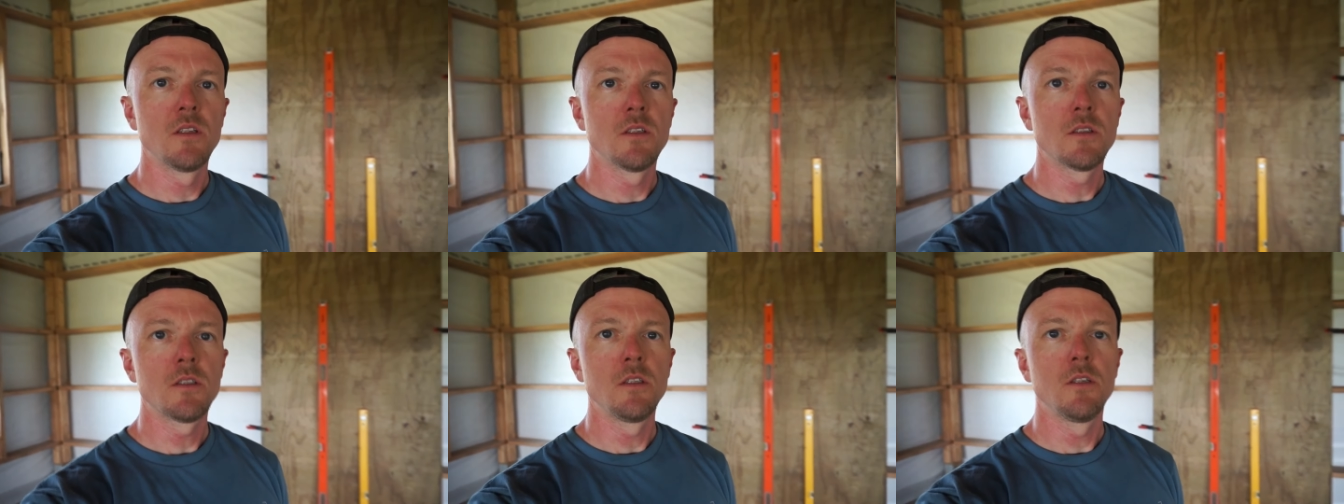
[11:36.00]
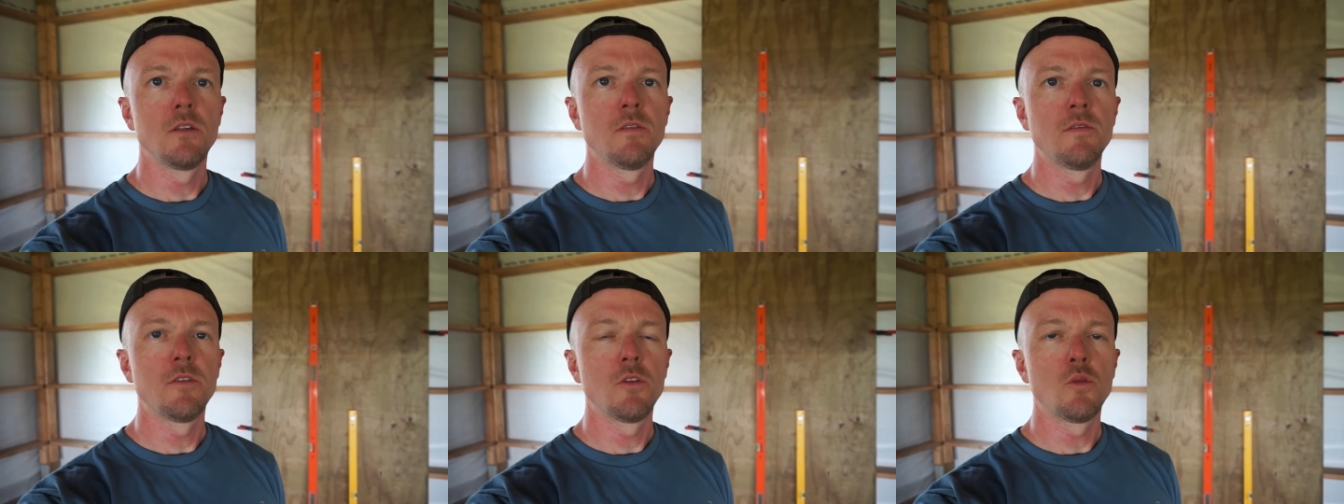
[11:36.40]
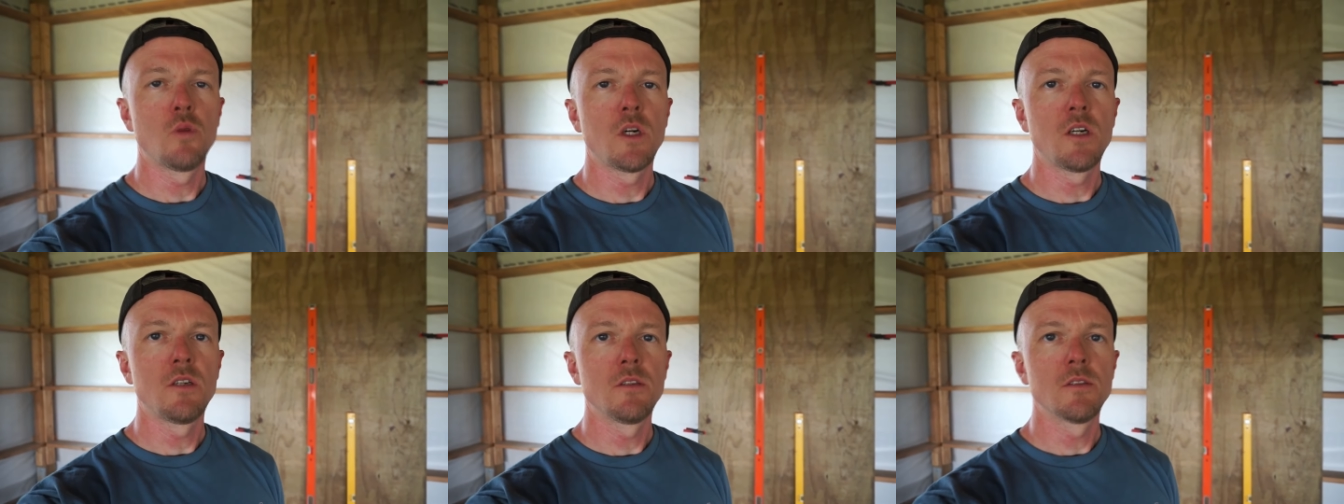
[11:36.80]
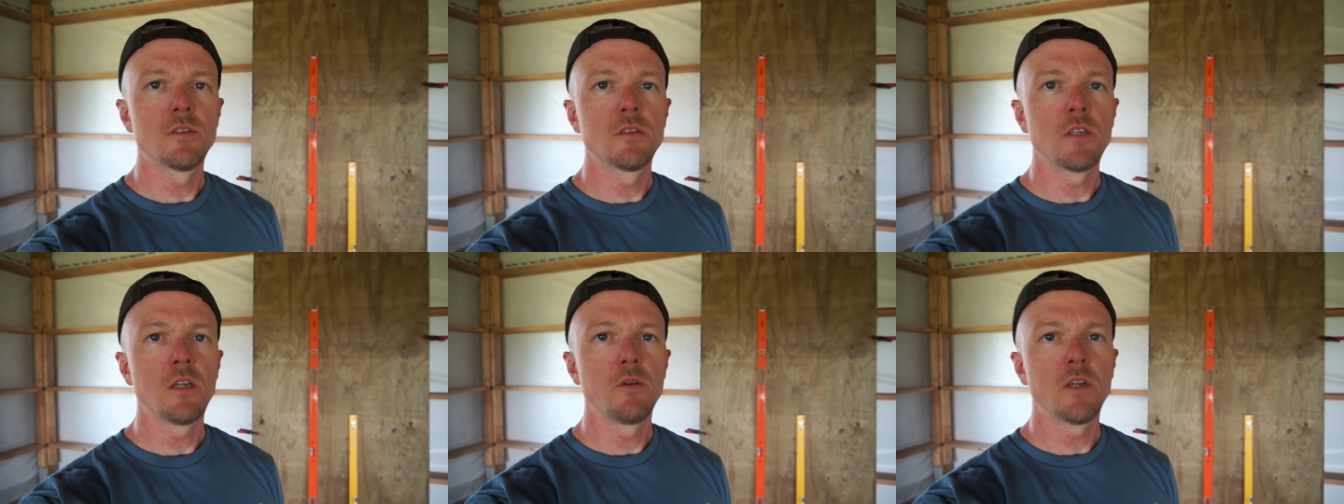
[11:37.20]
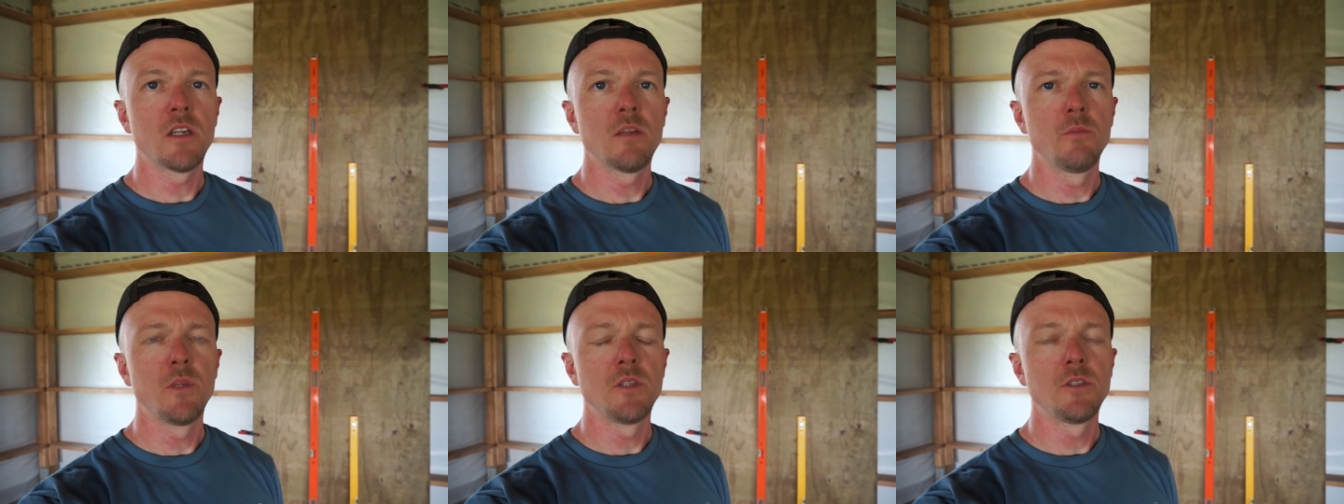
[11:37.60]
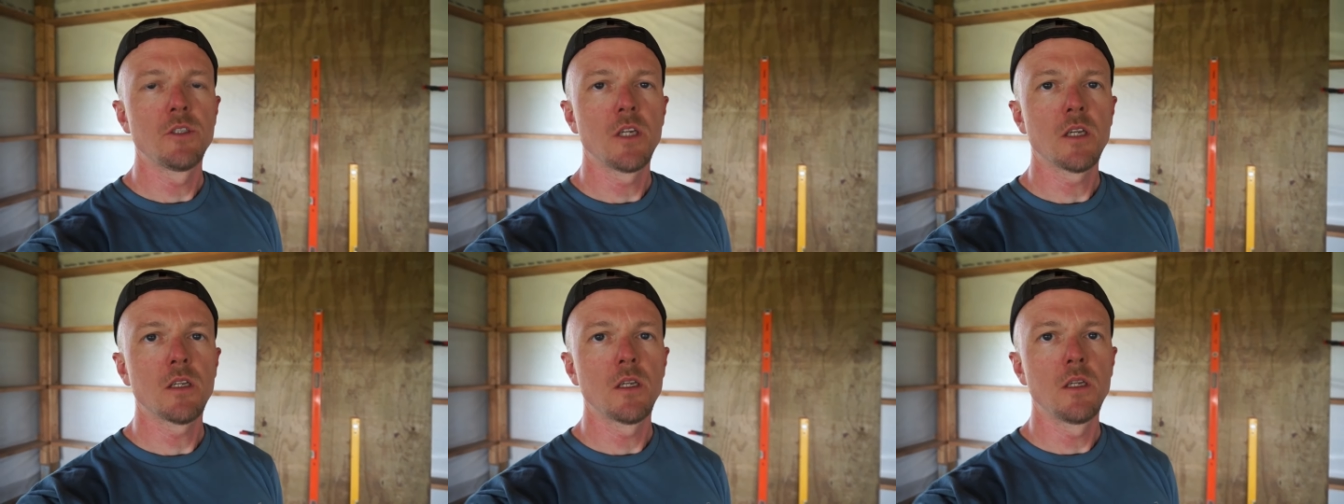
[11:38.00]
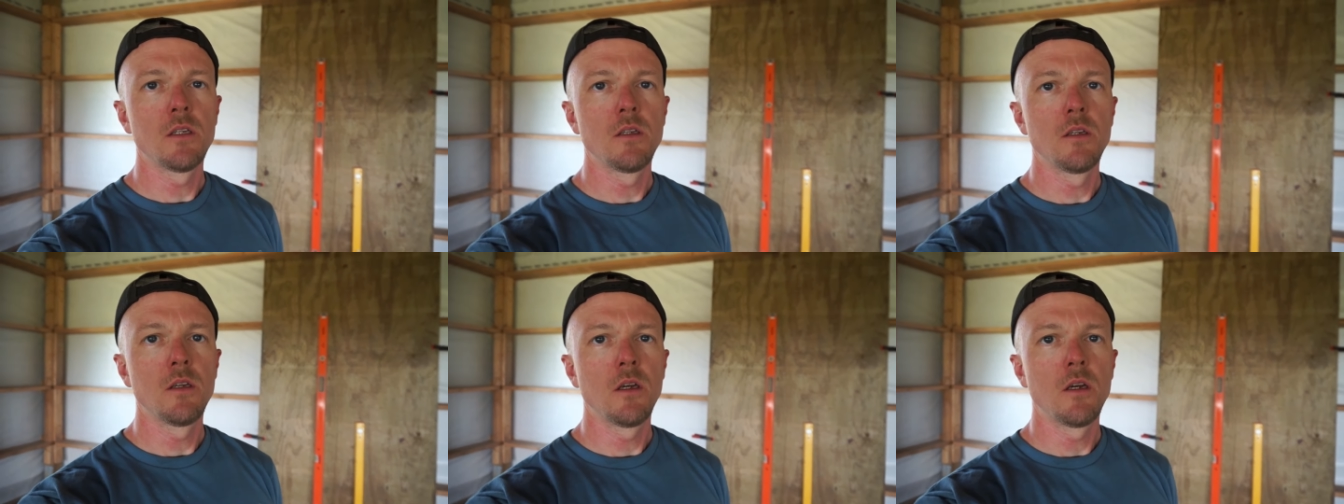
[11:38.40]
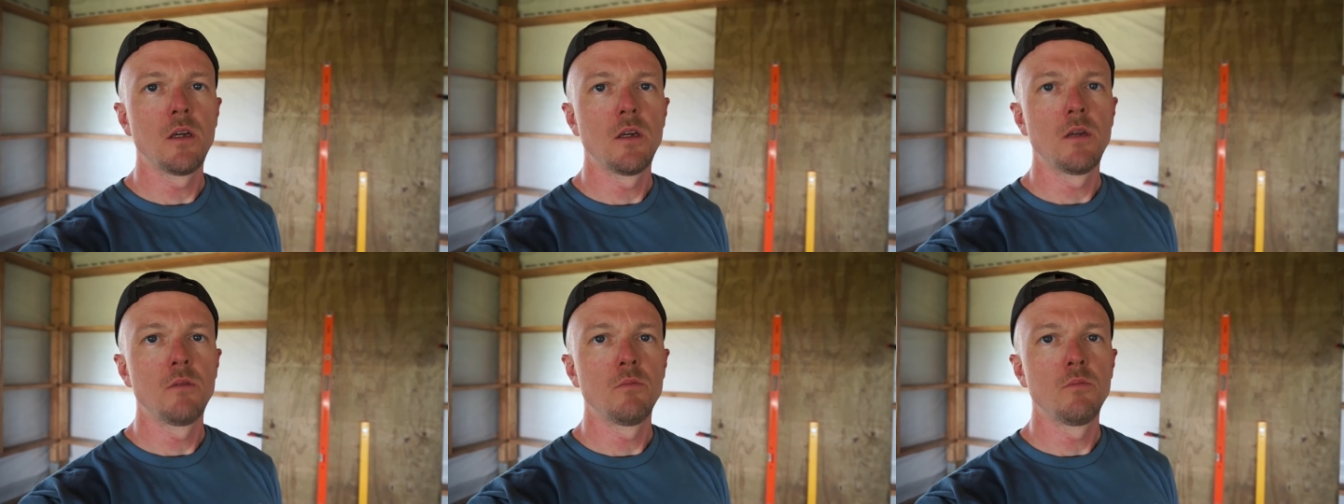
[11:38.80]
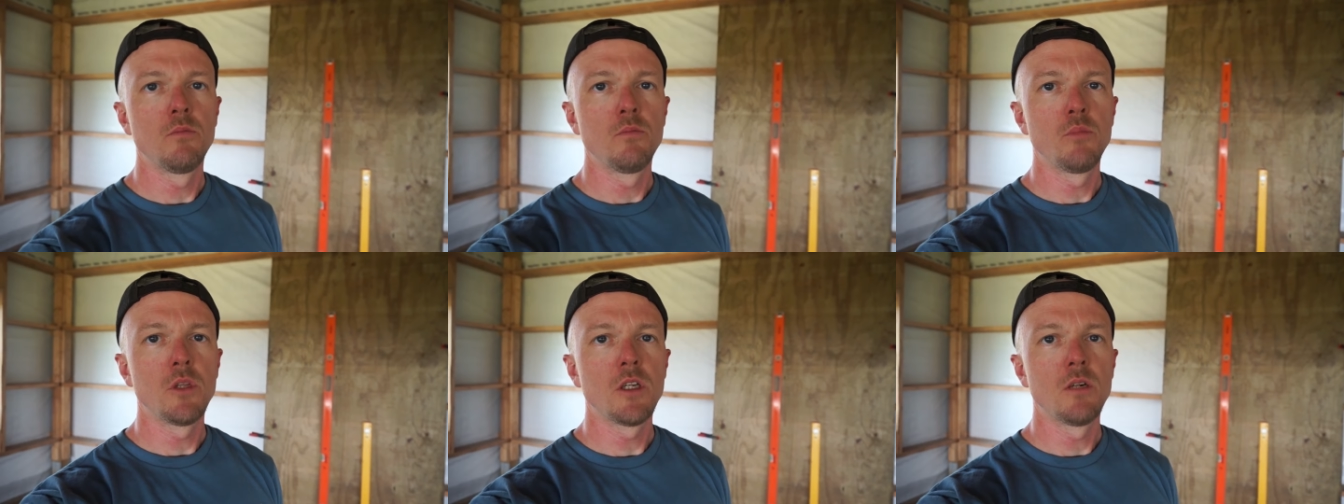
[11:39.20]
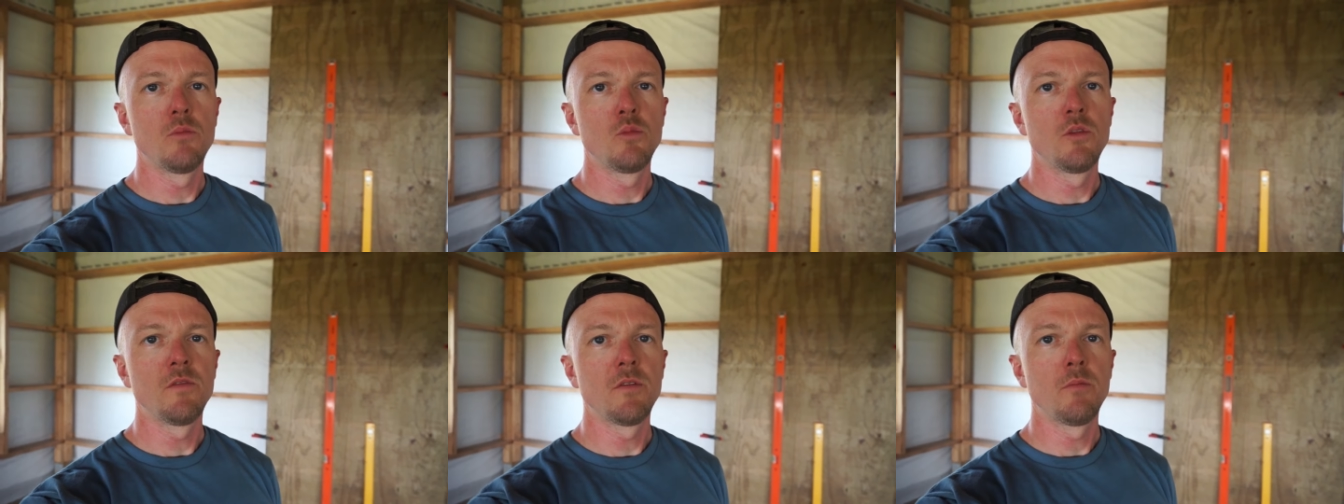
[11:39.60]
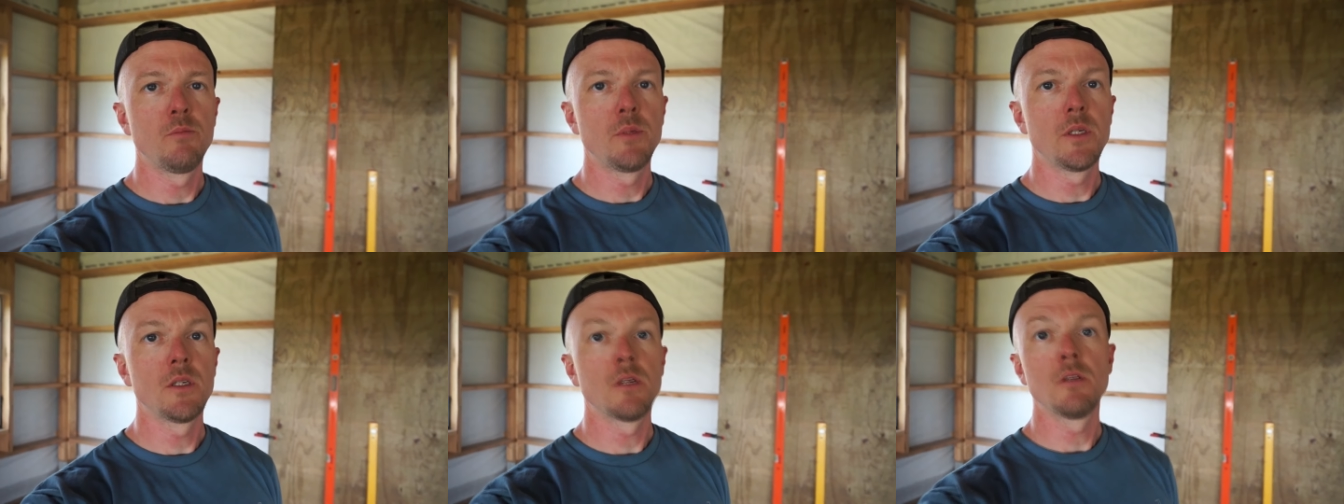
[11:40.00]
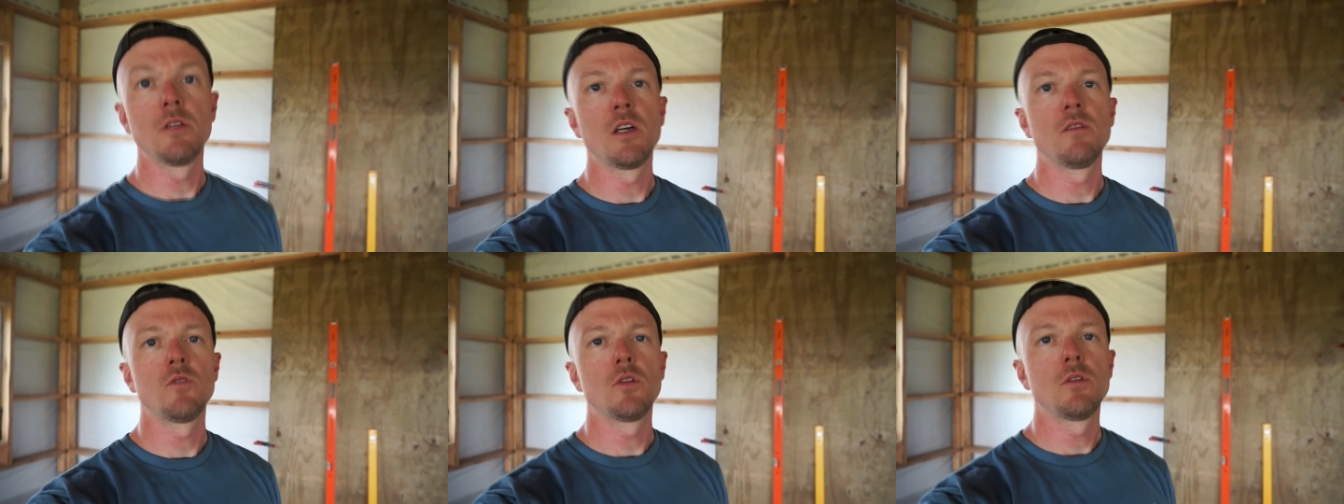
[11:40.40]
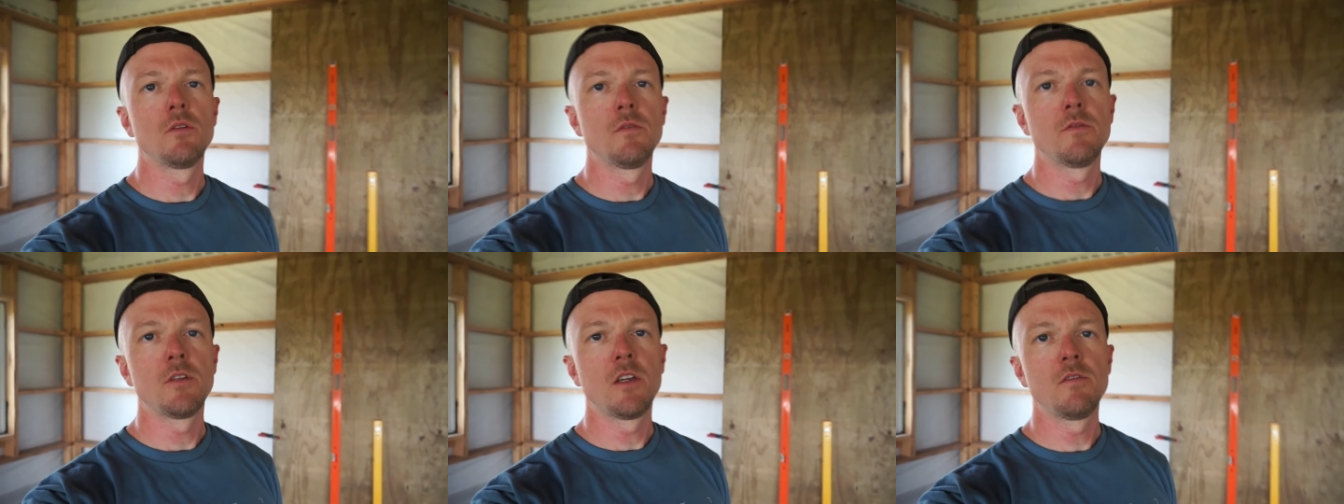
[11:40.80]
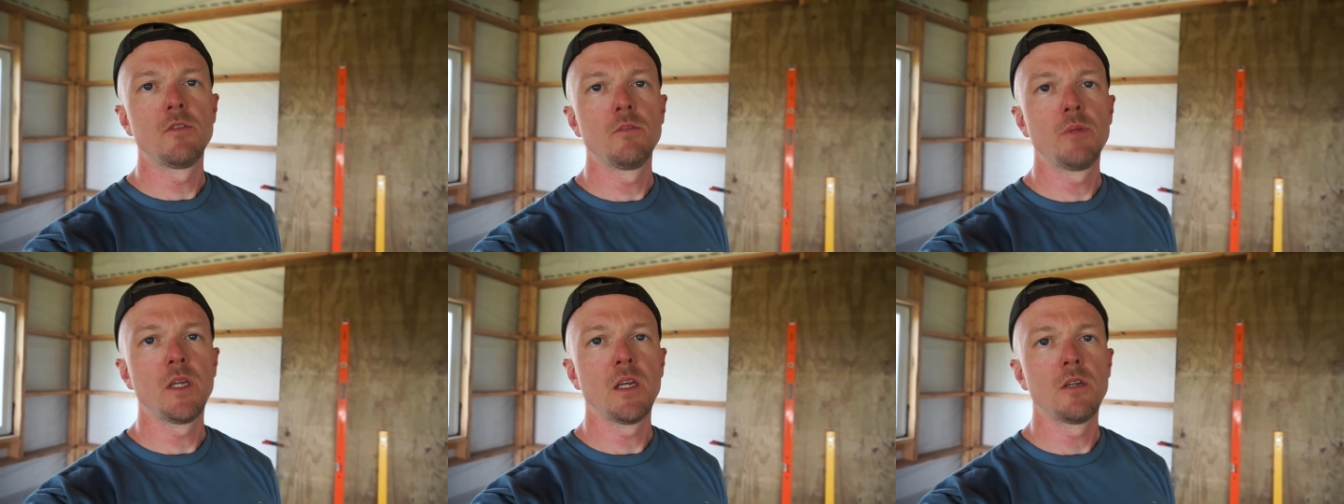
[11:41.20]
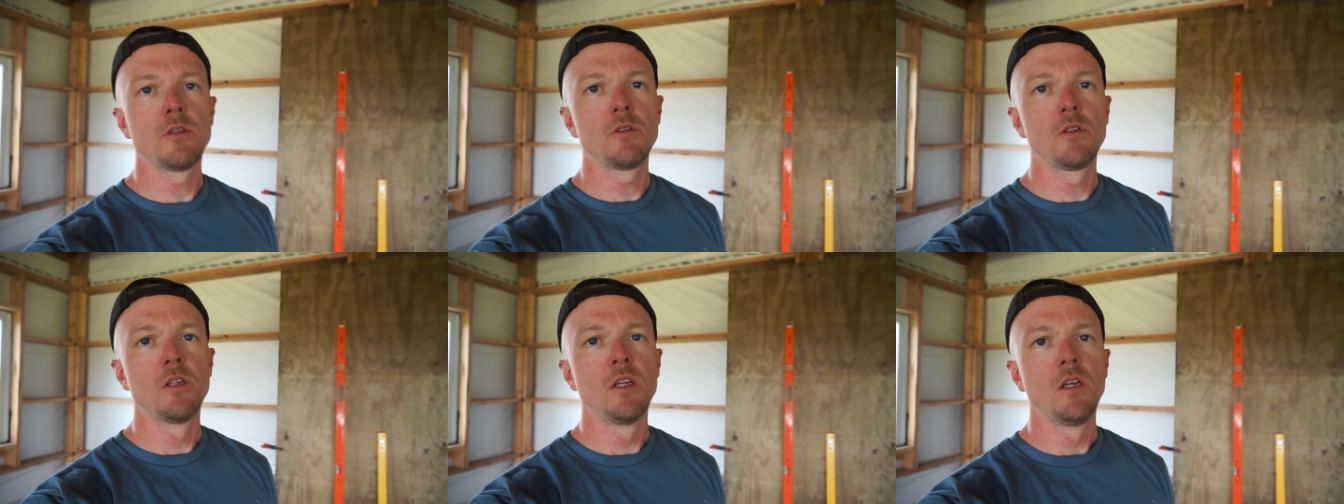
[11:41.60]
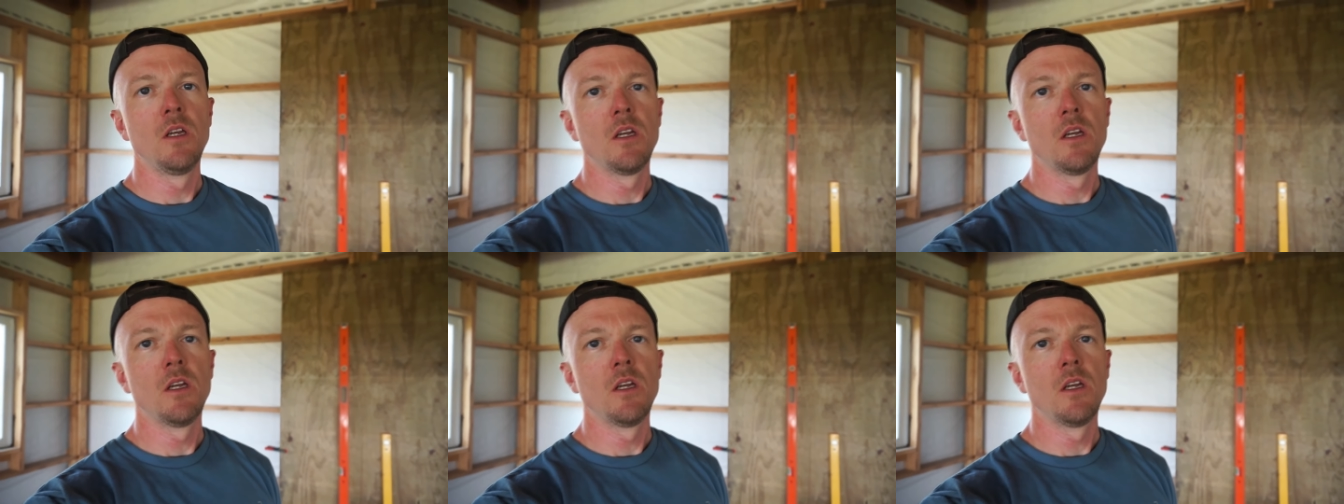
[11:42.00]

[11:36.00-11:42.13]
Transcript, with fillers: the steel for the walls, I recommend checking um, plumb with a big level for every panel,